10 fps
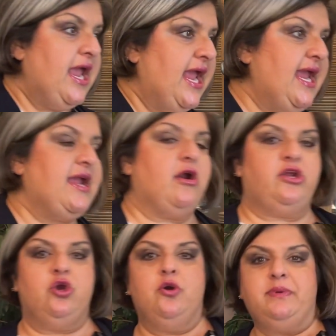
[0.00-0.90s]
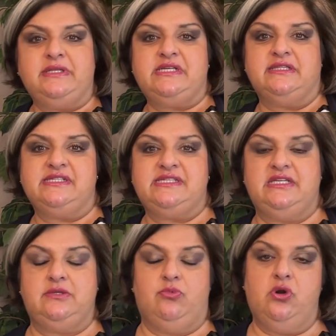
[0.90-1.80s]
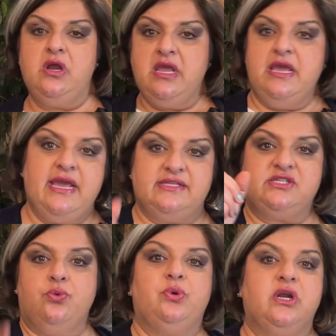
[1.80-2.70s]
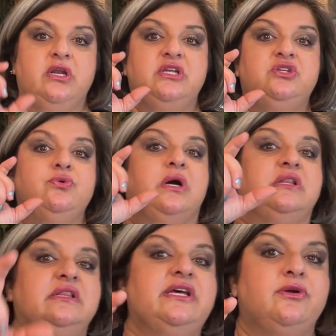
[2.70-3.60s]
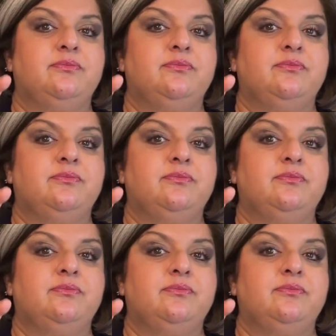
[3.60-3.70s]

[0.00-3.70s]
Hey, are you open to listening to more? And so we're going to do a little